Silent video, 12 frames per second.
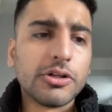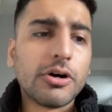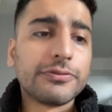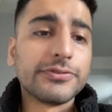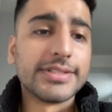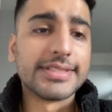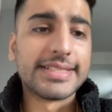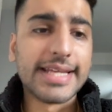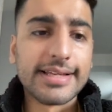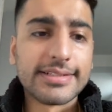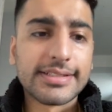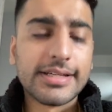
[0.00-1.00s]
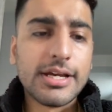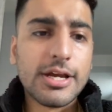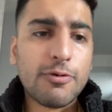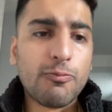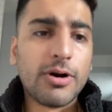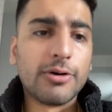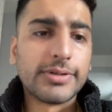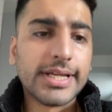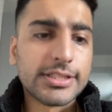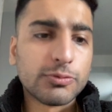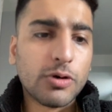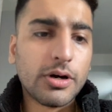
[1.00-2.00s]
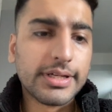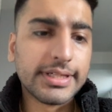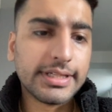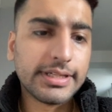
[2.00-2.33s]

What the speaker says: office desk. Well, guess what?